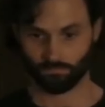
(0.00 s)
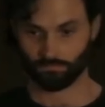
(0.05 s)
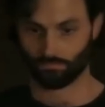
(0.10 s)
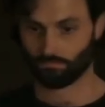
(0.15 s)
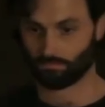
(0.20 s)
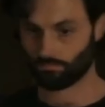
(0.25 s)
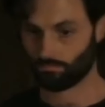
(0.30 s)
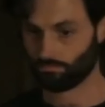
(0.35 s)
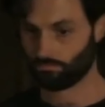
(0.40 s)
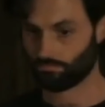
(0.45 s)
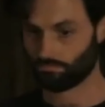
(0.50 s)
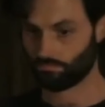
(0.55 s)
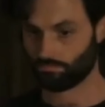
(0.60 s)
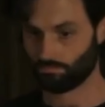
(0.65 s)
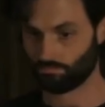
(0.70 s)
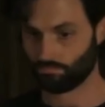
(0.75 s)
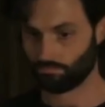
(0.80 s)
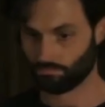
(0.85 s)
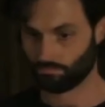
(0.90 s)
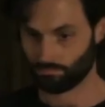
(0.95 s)
can see.
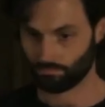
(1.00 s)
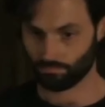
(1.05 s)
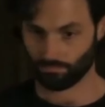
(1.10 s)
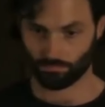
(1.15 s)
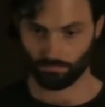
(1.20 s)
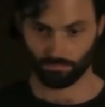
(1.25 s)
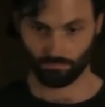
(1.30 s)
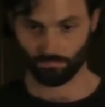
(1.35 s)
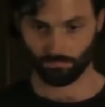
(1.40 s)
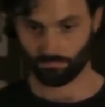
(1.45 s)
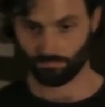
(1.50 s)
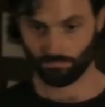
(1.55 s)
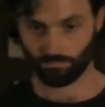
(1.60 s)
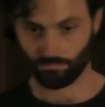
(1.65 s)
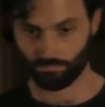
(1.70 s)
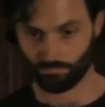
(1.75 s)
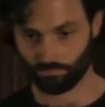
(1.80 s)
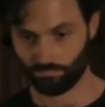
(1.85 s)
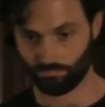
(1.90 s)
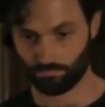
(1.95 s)
Few
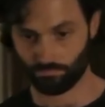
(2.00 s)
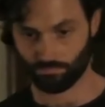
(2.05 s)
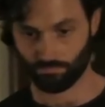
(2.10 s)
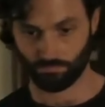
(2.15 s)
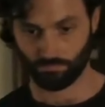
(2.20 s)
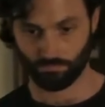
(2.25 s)
theories